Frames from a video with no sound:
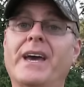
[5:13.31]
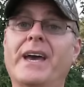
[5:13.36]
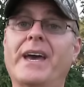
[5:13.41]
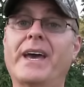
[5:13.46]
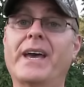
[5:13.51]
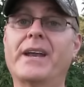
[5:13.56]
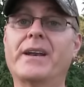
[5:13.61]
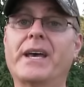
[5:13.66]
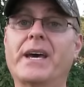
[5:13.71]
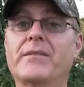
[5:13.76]

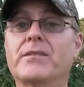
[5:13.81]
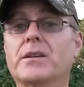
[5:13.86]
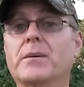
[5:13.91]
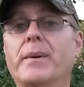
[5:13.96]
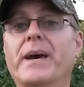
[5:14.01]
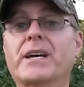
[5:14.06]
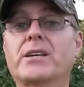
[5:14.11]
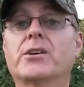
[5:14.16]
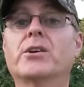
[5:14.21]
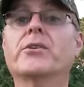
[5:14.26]
and having the
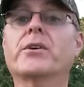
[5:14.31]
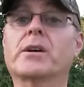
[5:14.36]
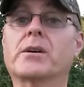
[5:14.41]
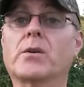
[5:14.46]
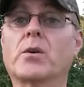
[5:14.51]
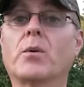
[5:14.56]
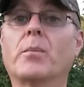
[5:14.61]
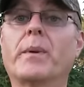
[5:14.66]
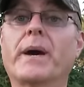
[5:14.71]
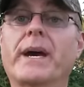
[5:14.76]
bacteria
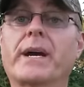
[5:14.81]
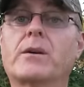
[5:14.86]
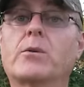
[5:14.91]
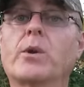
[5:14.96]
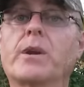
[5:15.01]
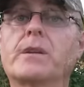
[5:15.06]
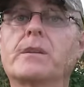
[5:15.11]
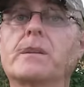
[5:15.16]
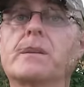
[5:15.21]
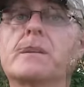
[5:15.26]
grow back
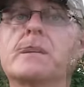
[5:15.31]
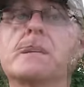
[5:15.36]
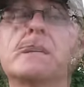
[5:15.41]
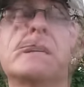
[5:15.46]
quickly.